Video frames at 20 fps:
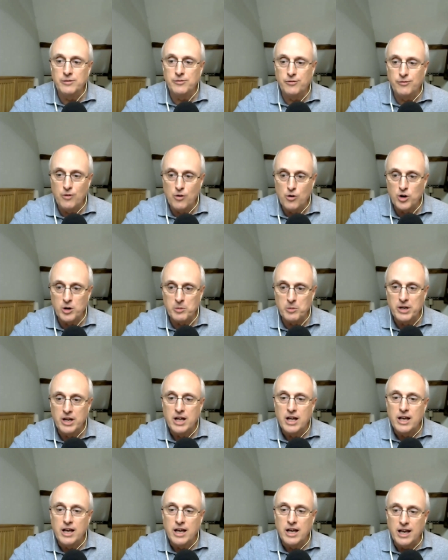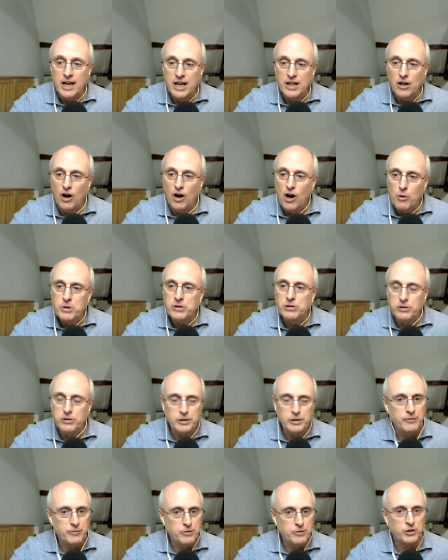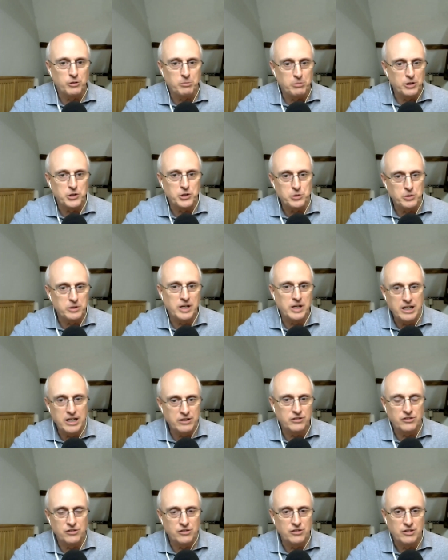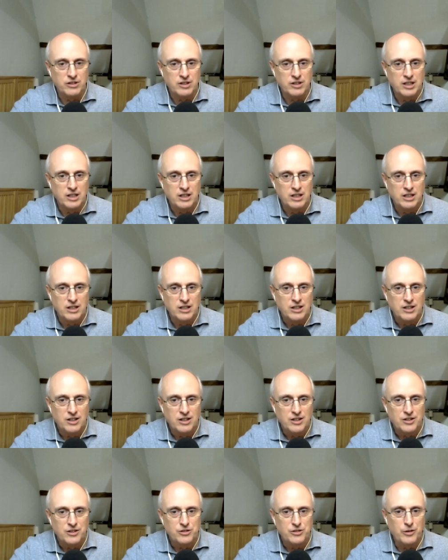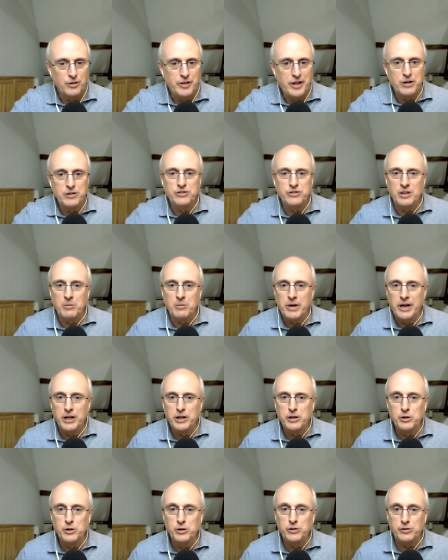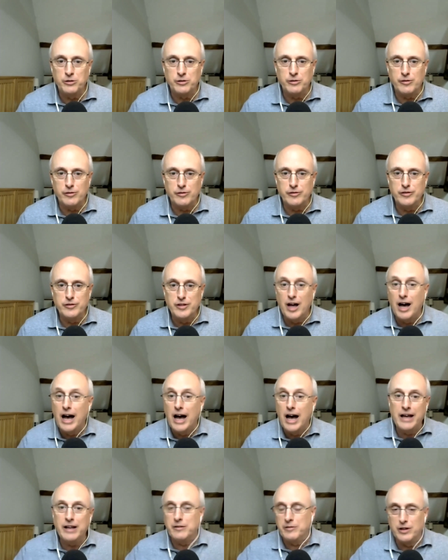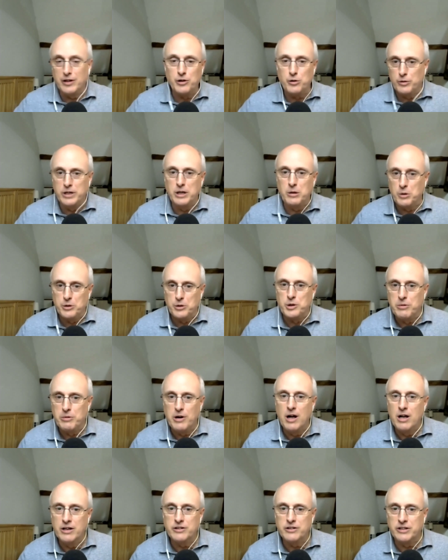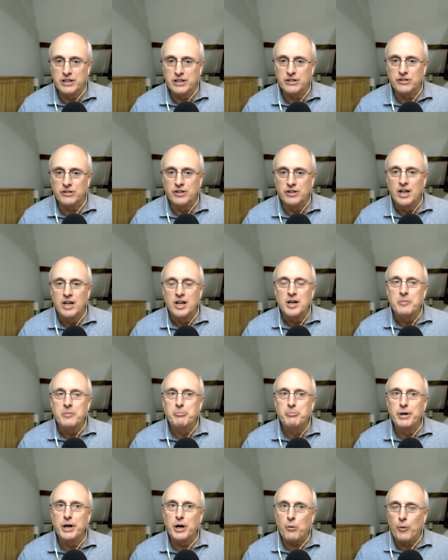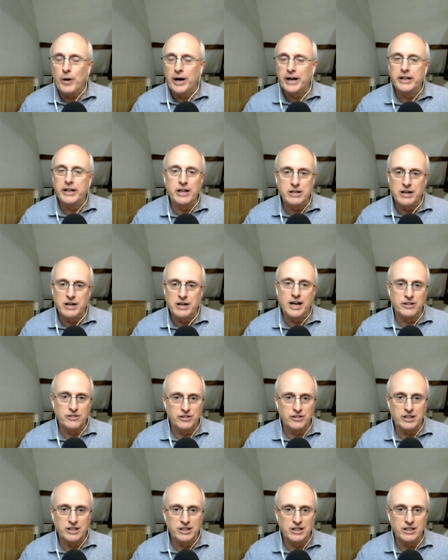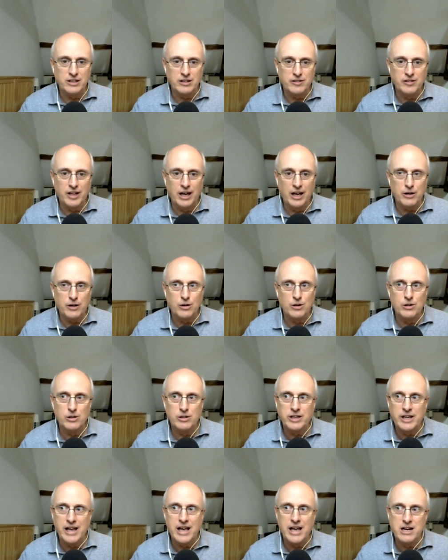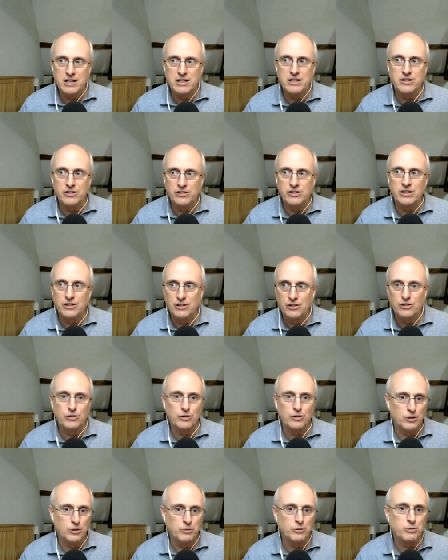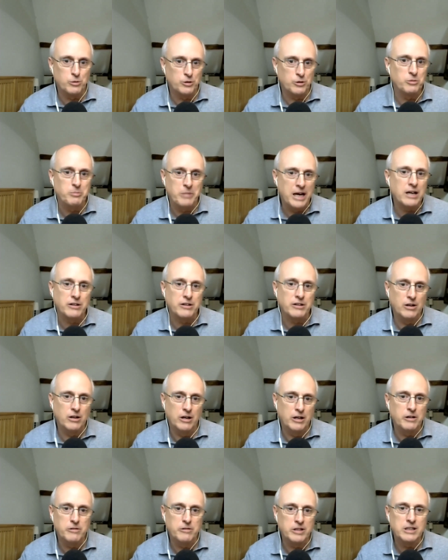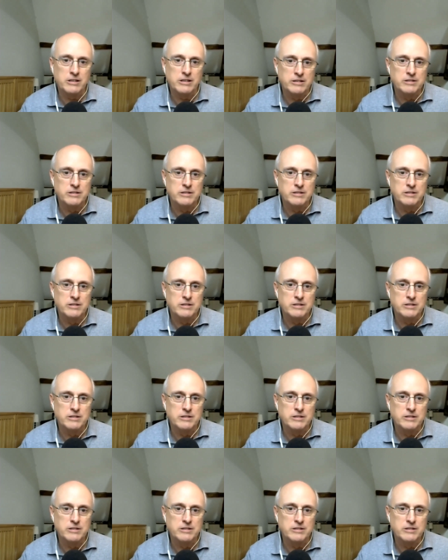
informed, and always looking for spiritual guidance. So there's somebody who's not agreeing with her politics, but recognizing that her candidacy deserves respect and honoring.